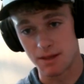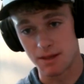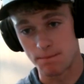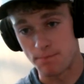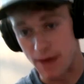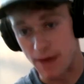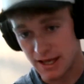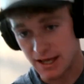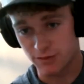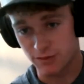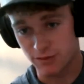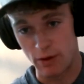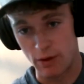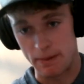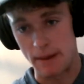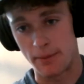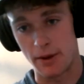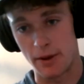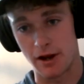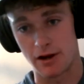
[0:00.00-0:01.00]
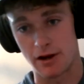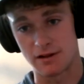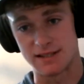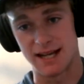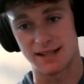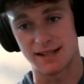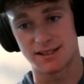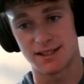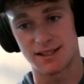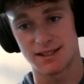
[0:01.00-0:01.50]
the best football player in
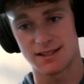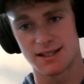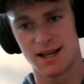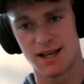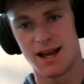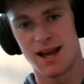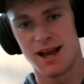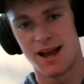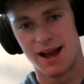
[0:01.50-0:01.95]
Texas.